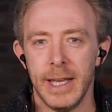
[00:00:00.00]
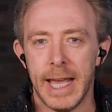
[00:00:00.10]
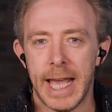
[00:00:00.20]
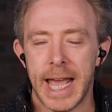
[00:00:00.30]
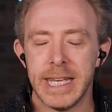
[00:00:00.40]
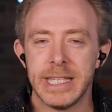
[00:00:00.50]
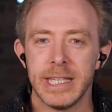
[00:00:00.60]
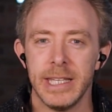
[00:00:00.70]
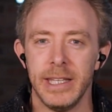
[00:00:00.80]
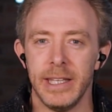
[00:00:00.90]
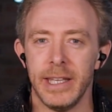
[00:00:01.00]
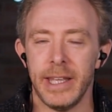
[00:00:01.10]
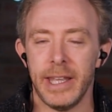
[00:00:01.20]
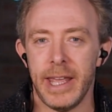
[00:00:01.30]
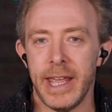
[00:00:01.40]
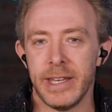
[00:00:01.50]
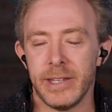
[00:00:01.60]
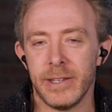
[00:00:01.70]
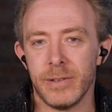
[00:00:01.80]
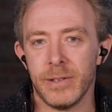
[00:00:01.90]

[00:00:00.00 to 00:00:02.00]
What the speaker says: and it